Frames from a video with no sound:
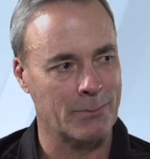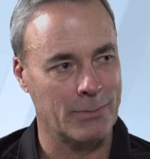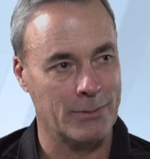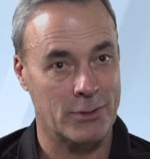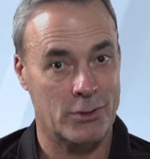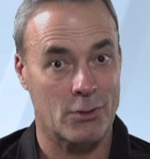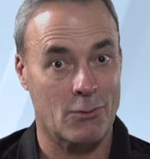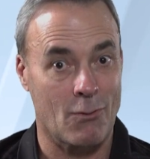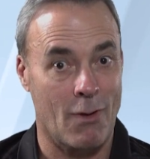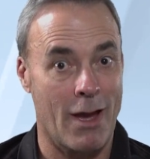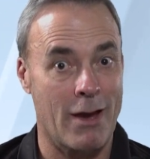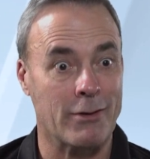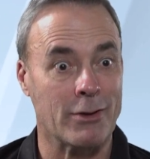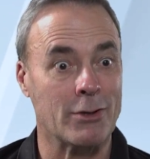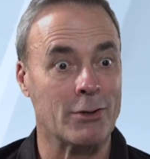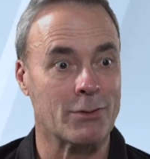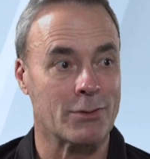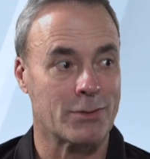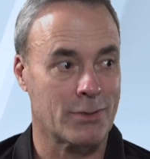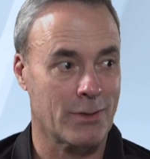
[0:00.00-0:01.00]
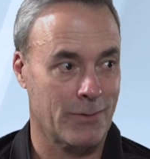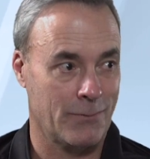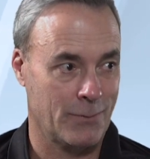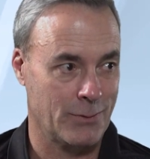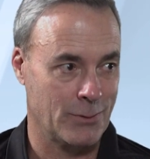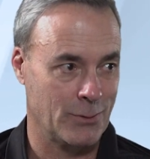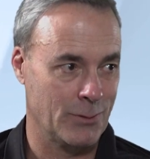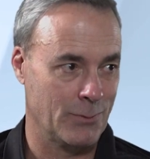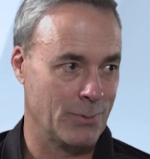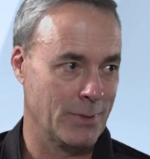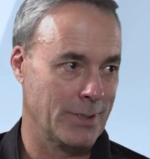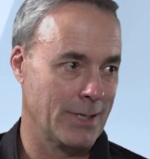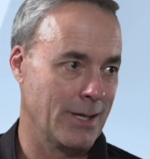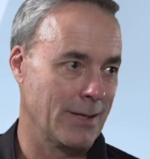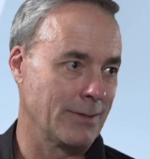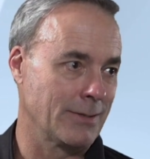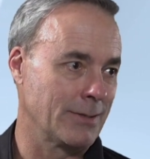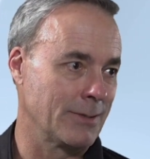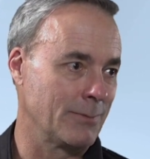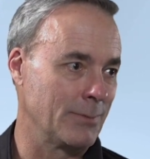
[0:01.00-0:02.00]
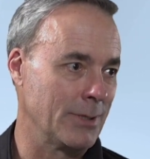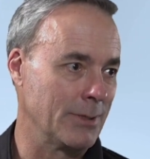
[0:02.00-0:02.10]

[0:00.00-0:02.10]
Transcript: surrounding yourself with super talented